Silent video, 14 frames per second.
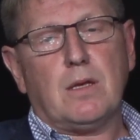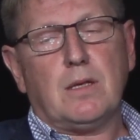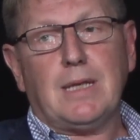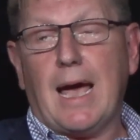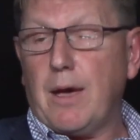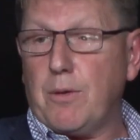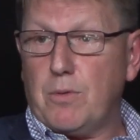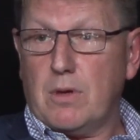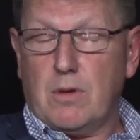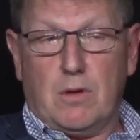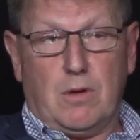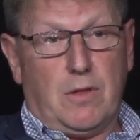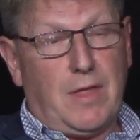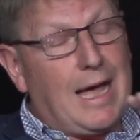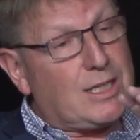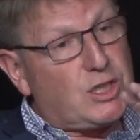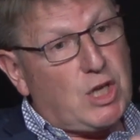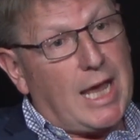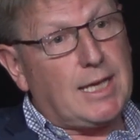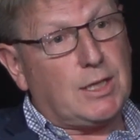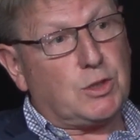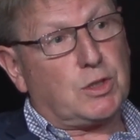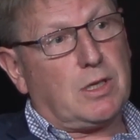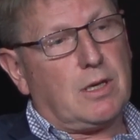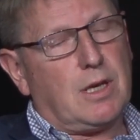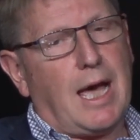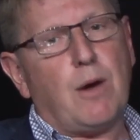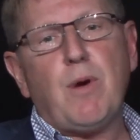Now, that changed.
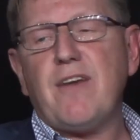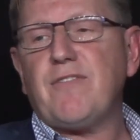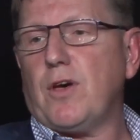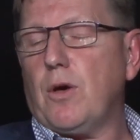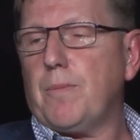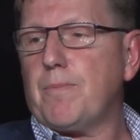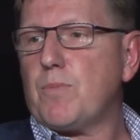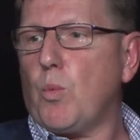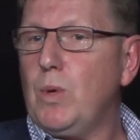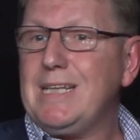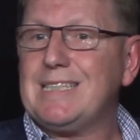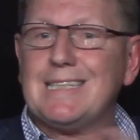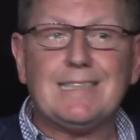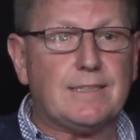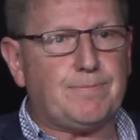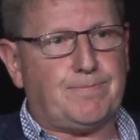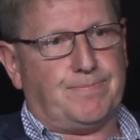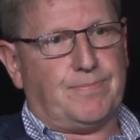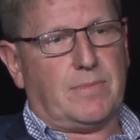However, we didn't.